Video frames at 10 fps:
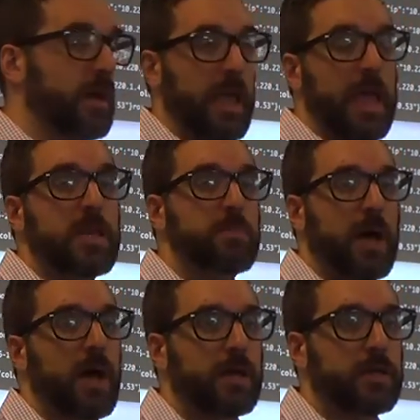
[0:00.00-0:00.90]
uh, any
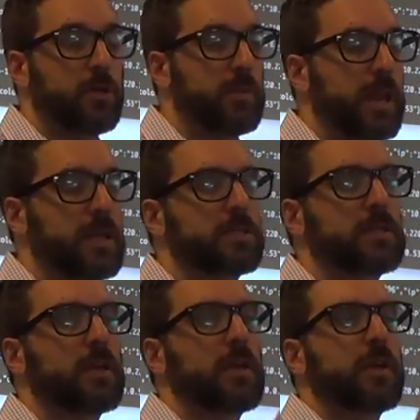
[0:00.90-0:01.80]
pod in Kubernetes,
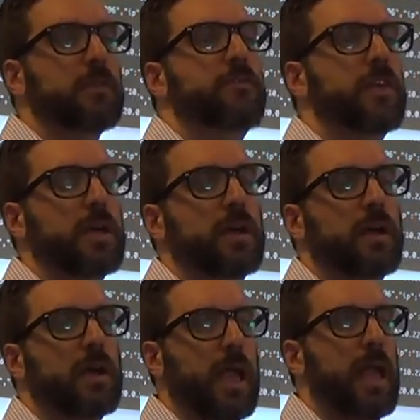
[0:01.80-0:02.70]

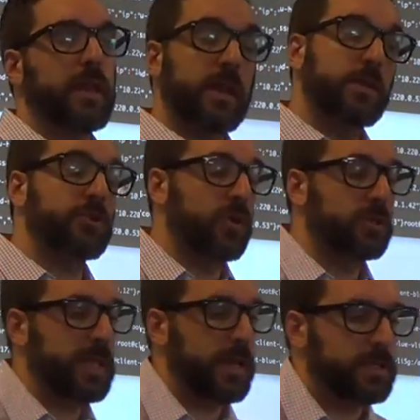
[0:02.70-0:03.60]
via an internal
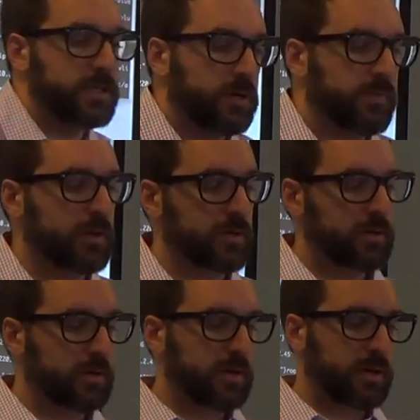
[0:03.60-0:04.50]
DNS server.
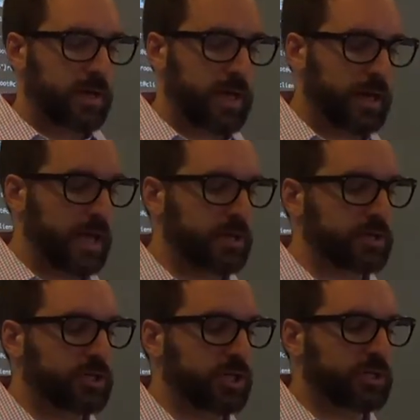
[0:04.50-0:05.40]
And
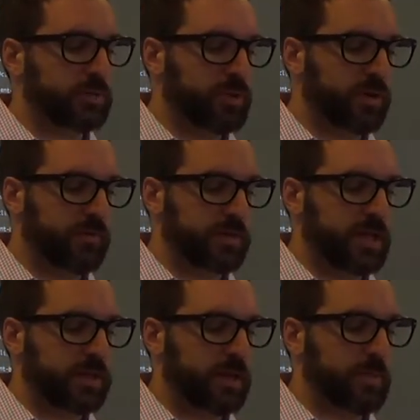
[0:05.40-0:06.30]
again, just to prove there's
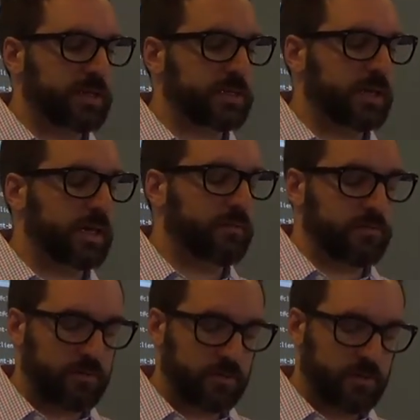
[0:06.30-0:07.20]
nothing up my
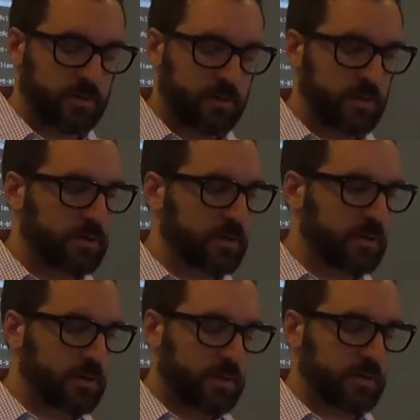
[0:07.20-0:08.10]
sleeve,
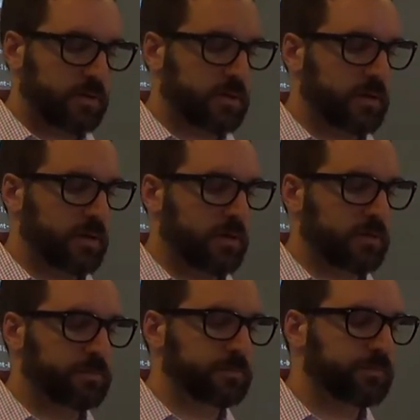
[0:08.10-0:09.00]

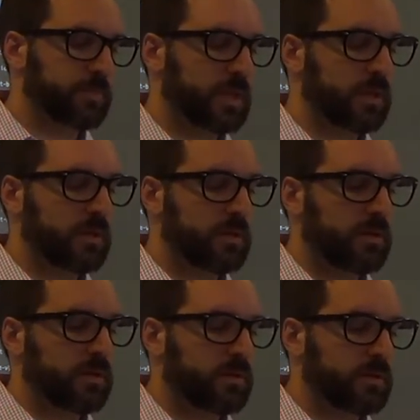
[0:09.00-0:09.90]
clear,
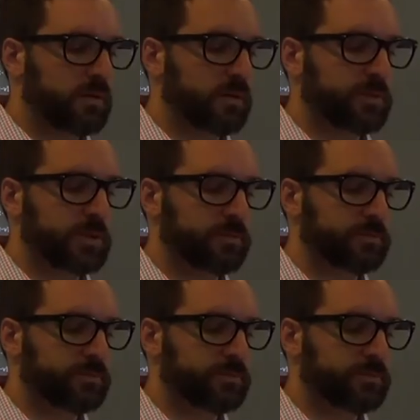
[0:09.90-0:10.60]
oops.